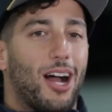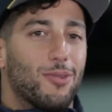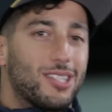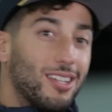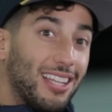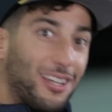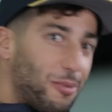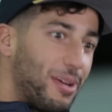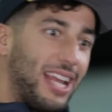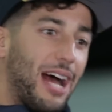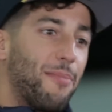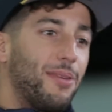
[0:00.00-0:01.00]
I was a little
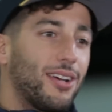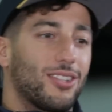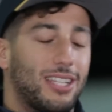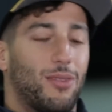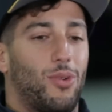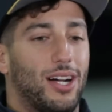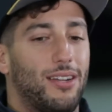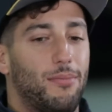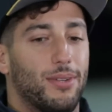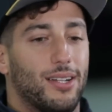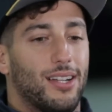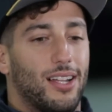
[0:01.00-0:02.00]
bit happier because I won,
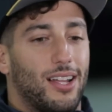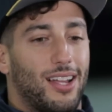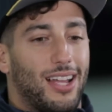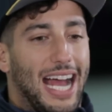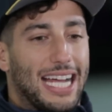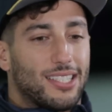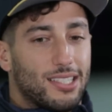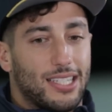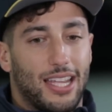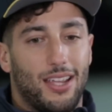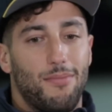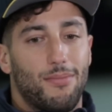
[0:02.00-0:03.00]
but as a
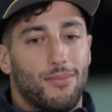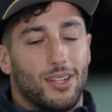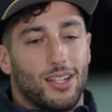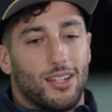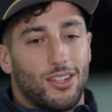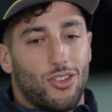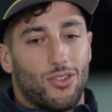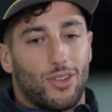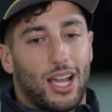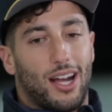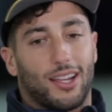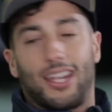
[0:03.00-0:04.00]
team, you
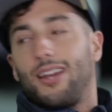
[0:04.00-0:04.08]
can't